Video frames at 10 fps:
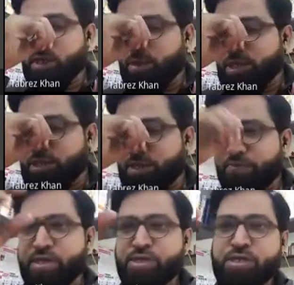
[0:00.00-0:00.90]
the major
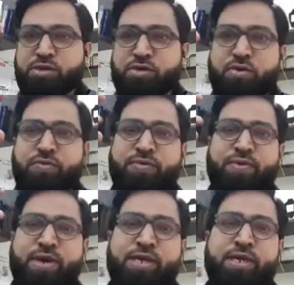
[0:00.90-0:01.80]
differences of
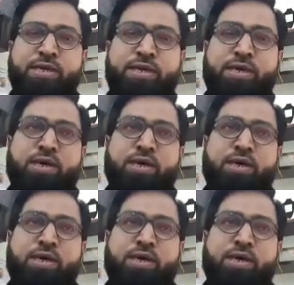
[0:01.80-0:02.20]
defining